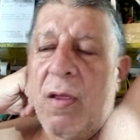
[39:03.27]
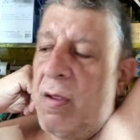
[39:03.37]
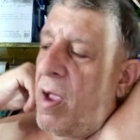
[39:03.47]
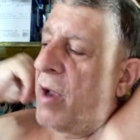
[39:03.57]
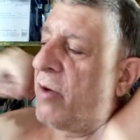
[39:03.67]

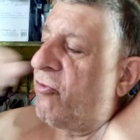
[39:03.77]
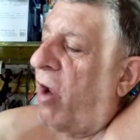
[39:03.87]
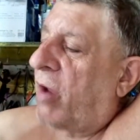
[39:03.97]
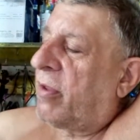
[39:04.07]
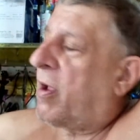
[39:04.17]
I'm going to
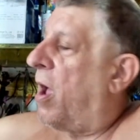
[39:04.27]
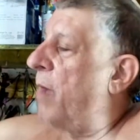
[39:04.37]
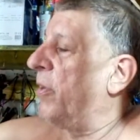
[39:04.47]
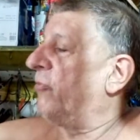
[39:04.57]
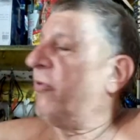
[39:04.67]
check the
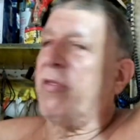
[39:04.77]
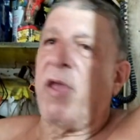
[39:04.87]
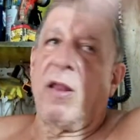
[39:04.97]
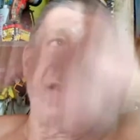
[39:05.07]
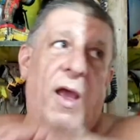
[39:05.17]
comments, and then